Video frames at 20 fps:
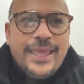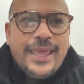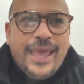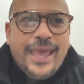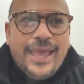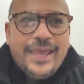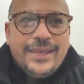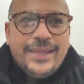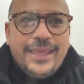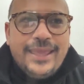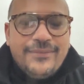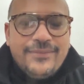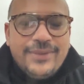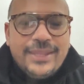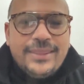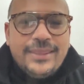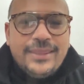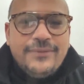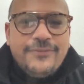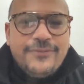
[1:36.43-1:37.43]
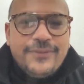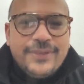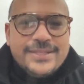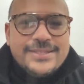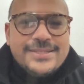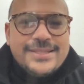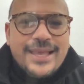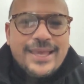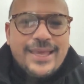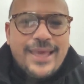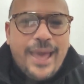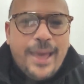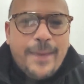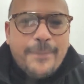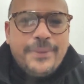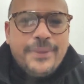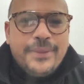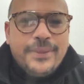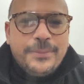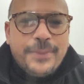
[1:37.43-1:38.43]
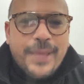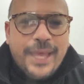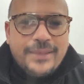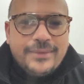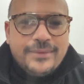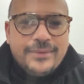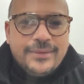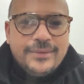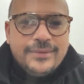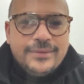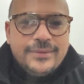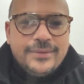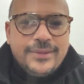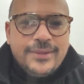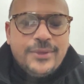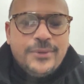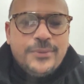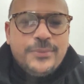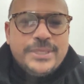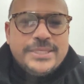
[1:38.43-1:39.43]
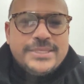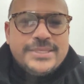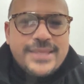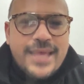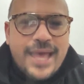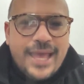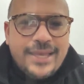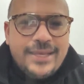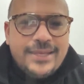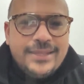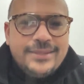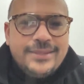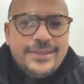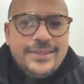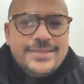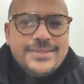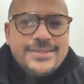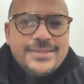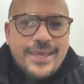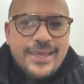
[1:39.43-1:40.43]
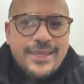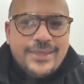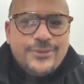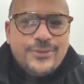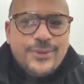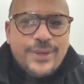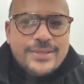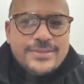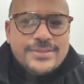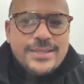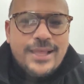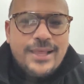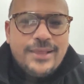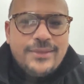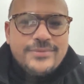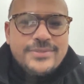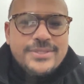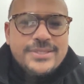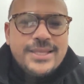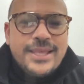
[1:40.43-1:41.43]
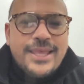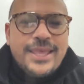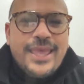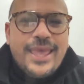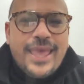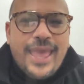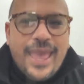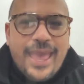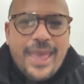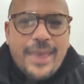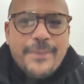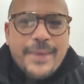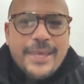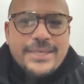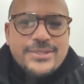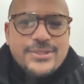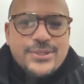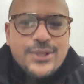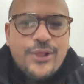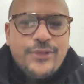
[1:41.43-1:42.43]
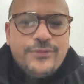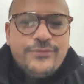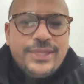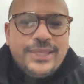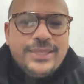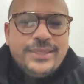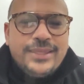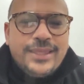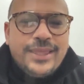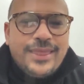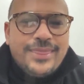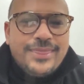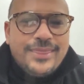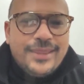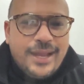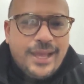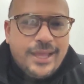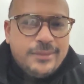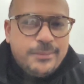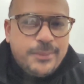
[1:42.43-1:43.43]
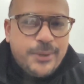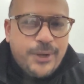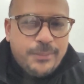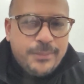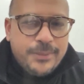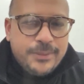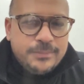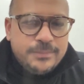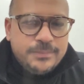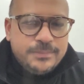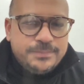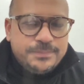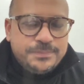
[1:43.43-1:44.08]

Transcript: and everything feels like an uphill battle, we silently say to ourselves, am I solving the right problem?